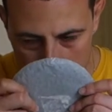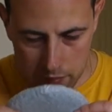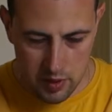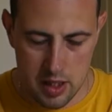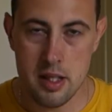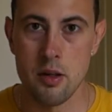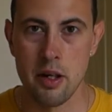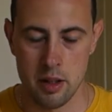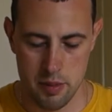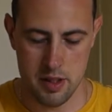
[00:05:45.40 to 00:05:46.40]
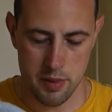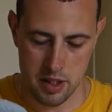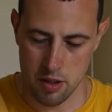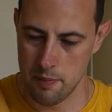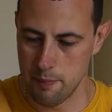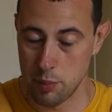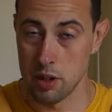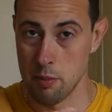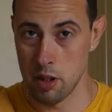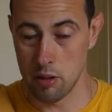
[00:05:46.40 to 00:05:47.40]
this is going to be special, but
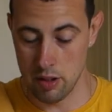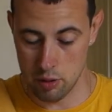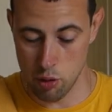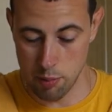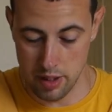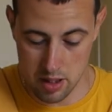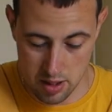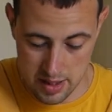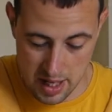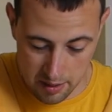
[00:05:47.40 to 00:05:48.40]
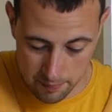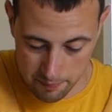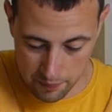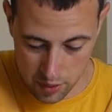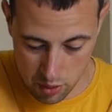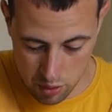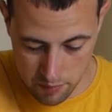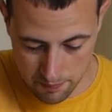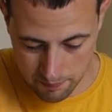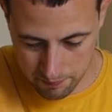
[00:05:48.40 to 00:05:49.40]
I'm not going to open it just yet. No,
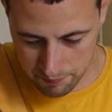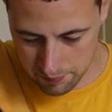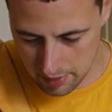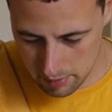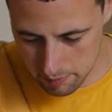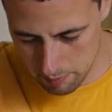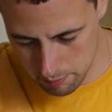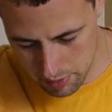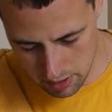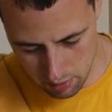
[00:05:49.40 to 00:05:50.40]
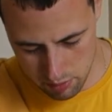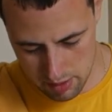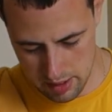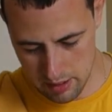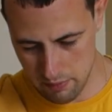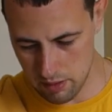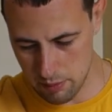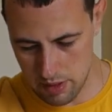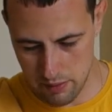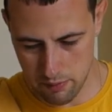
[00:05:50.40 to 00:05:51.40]
because that will
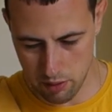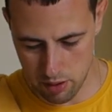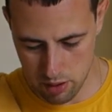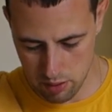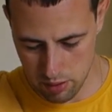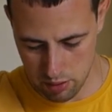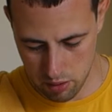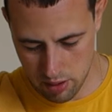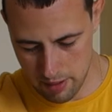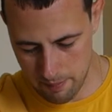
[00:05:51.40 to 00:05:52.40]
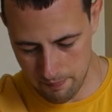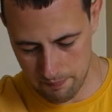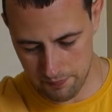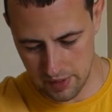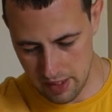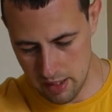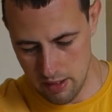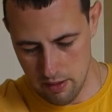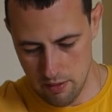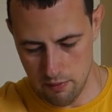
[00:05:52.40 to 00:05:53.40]
be for another time
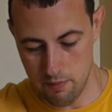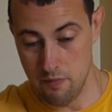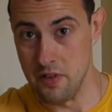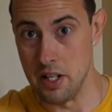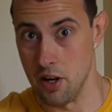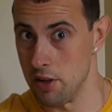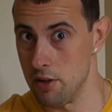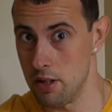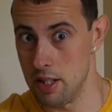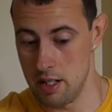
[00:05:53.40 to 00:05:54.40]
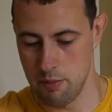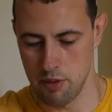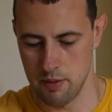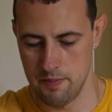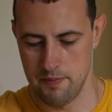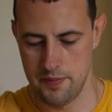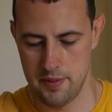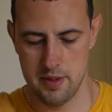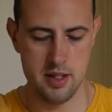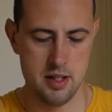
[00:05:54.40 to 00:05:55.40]
with another teapot.
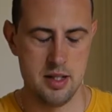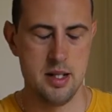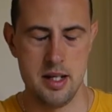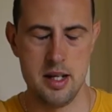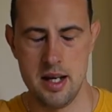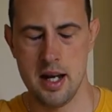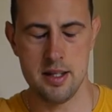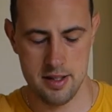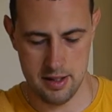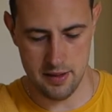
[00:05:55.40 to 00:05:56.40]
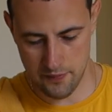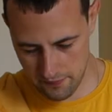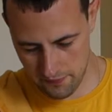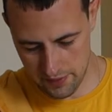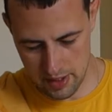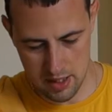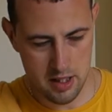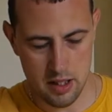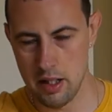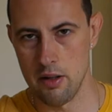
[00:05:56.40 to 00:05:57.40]
Yes,
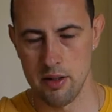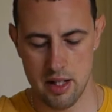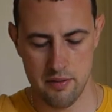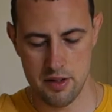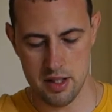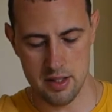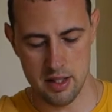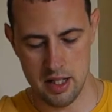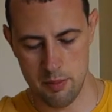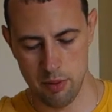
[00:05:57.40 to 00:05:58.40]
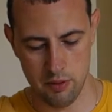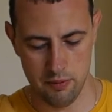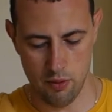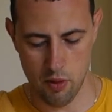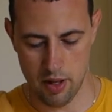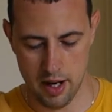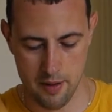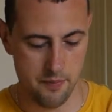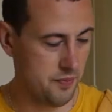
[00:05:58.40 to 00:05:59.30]
I don't have just a teapot for the